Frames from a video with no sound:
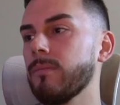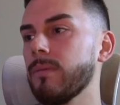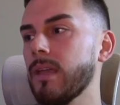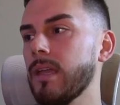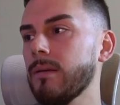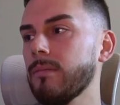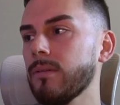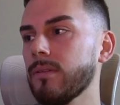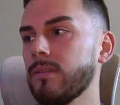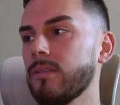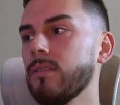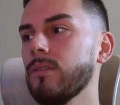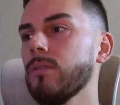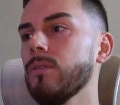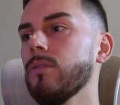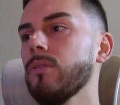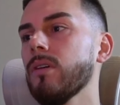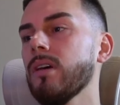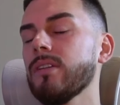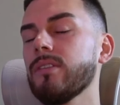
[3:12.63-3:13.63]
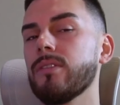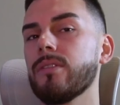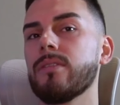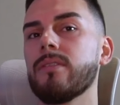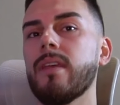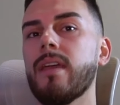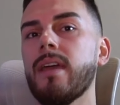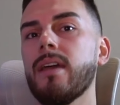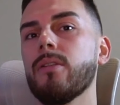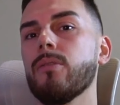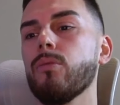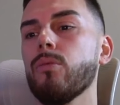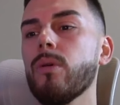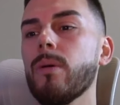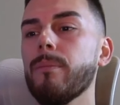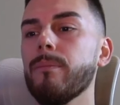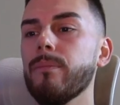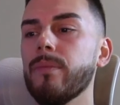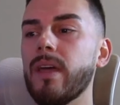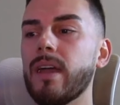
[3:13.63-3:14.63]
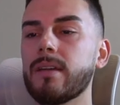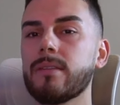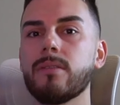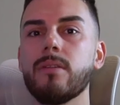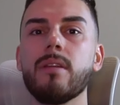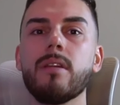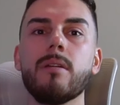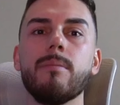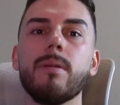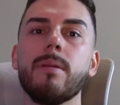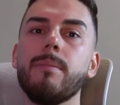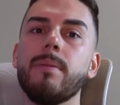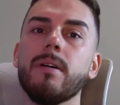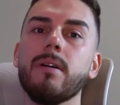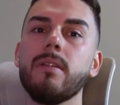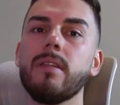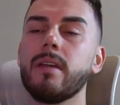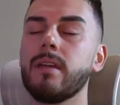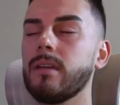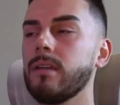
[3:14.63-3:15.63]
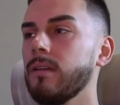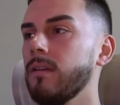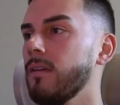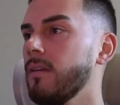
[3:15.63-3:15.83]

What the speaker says: be able to understand what decks you need to be building.